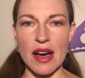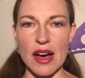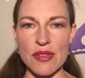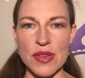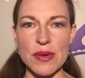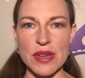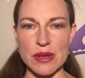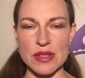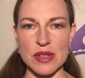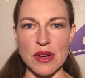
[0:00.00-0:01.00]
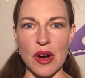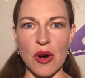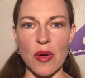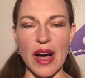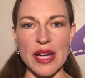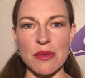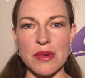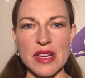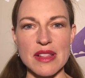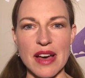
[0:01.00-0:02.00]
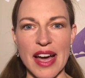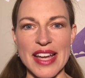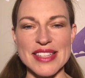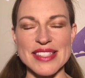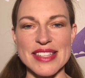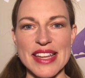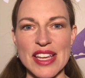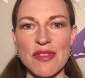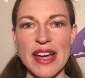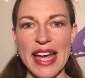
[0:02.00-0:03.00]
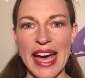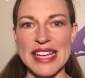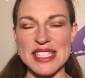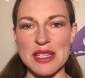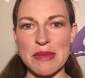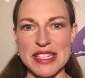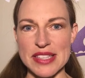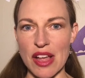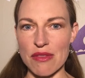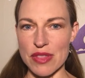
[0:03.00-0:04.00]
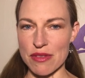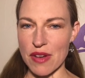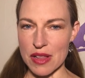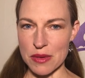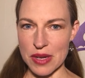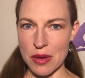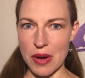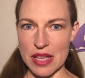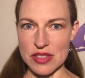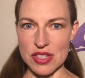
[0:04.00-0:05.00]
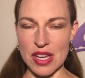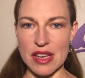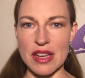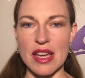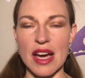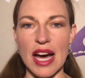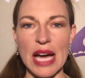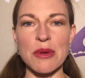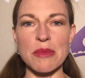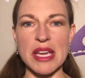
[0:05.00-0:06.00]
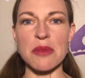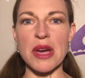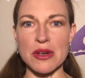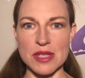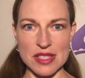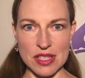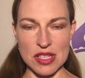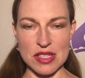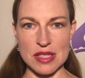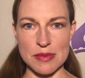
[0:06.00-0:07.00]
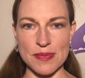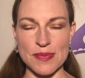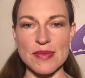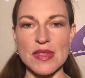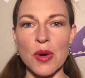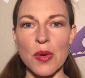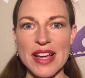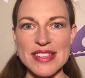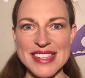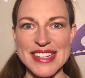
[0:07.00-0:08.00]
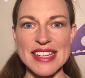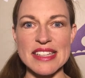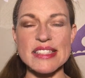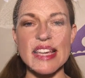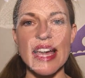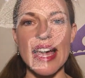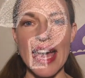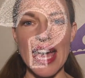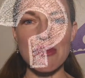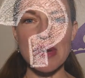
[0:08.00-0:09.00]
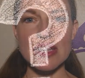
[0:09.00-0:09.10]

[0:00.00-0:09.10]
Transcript: A few years ago, I realized that if I asked myself the following question, I would make better decisions. The question is, am I